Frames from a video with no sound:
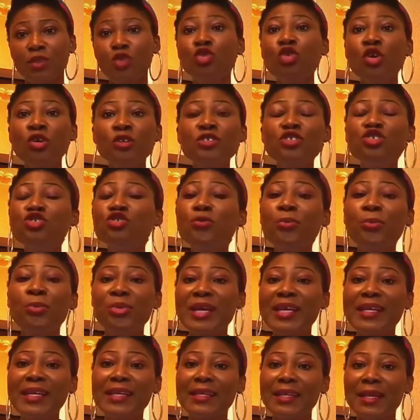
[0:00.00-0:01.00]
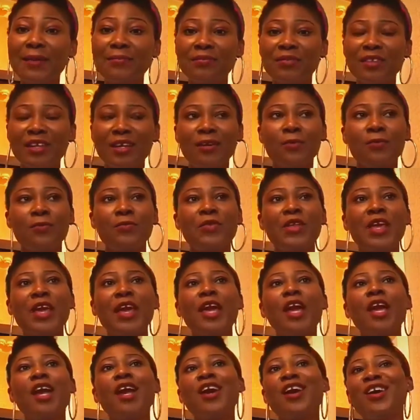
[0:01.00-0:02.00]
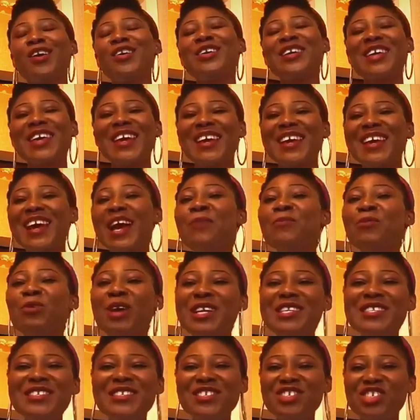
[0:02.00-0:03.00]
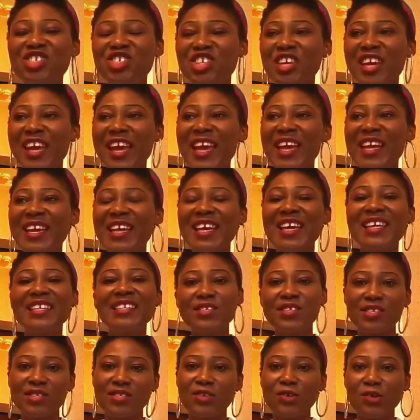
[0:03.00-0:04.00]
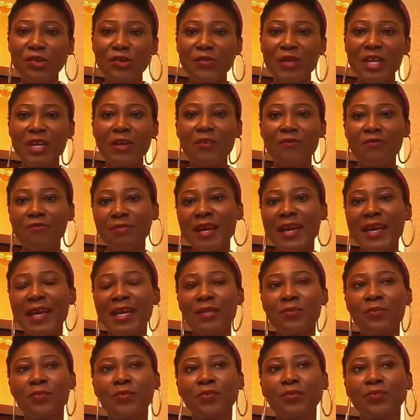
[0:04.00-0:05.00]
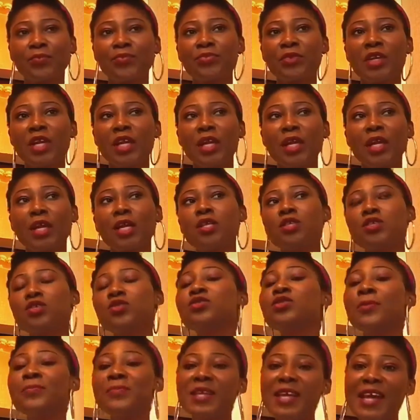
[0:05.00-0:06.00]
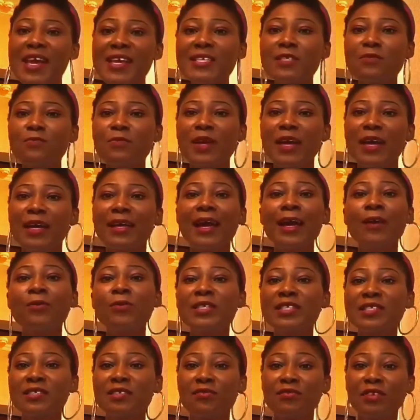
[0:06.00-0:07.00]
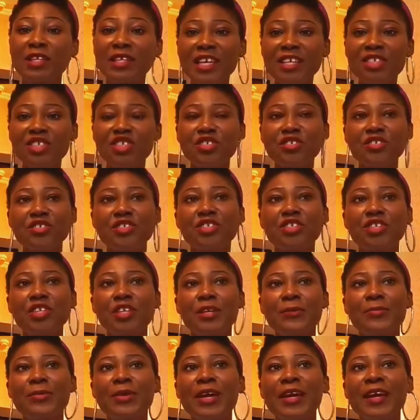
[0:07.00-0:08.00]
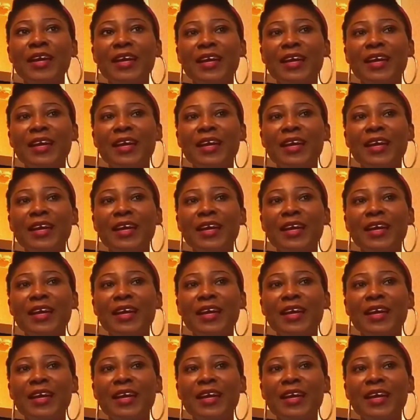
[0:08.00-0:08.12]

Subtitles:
not you bringing them down. Okay, I'm going to share a story of mine. Some years back, I was in a relationship,